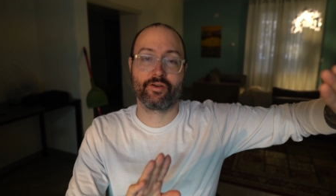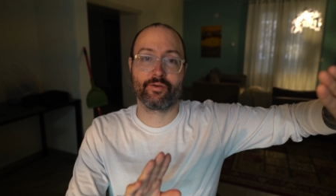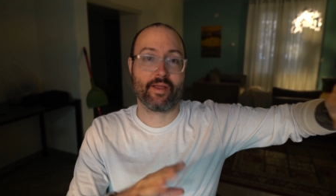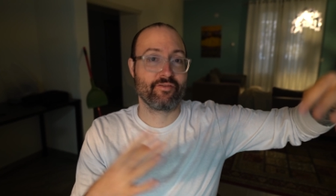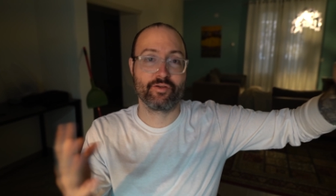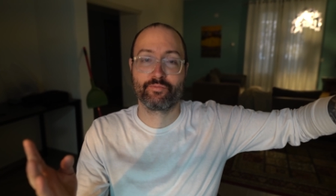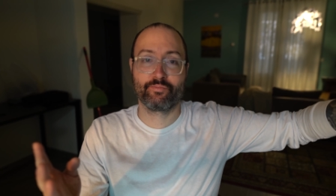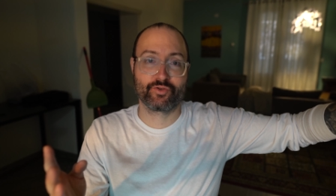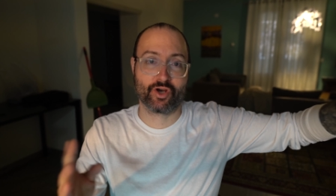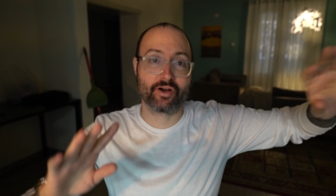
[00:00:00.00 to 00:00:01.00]

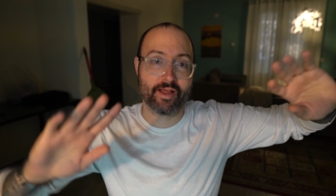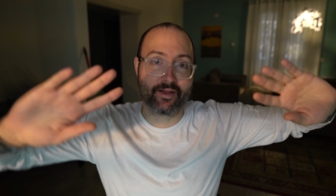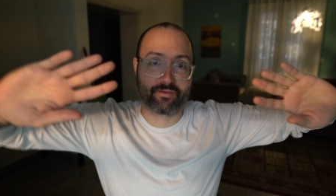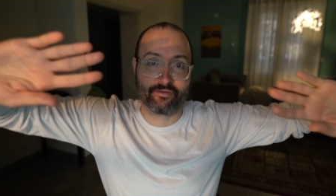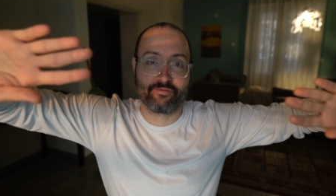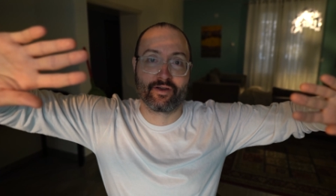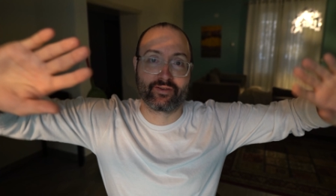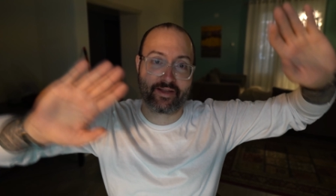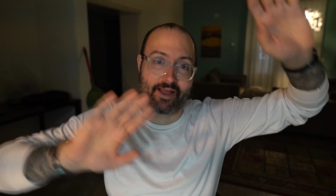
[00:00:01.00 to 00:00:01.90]
every chart has a fixed